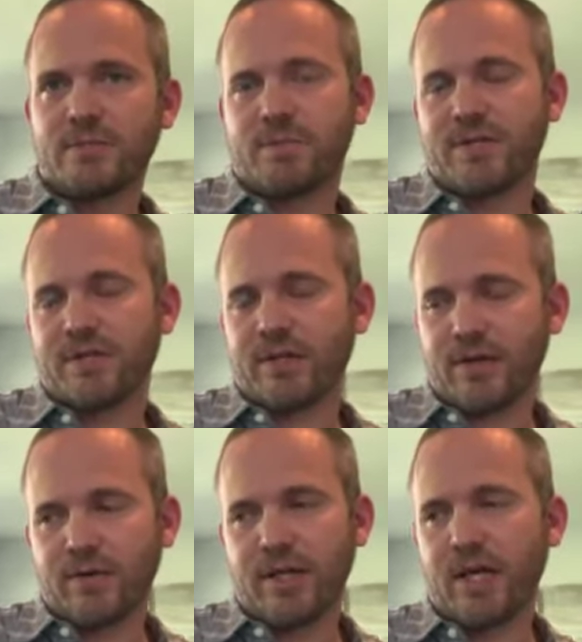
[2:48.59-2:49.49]
particularly
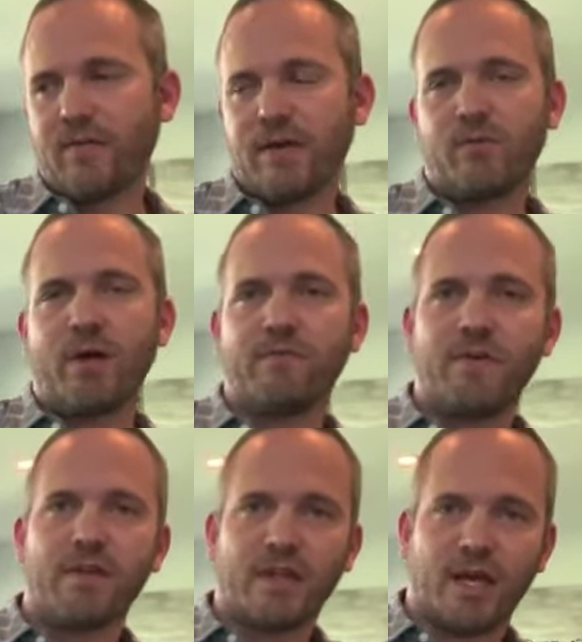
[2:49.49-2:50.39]
I know they have it on
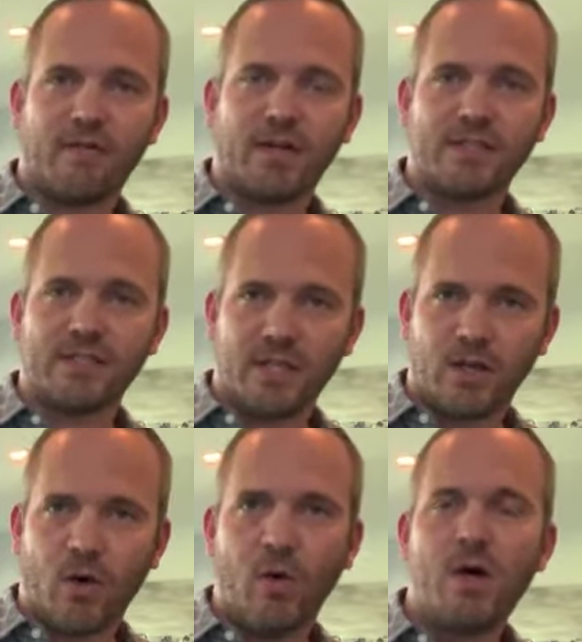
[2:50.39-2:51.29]
Redfin, they have it on
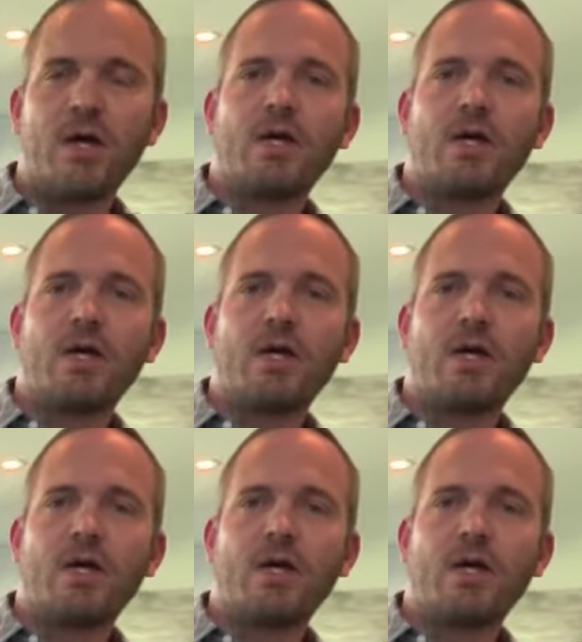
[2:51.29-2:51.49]
Zillow,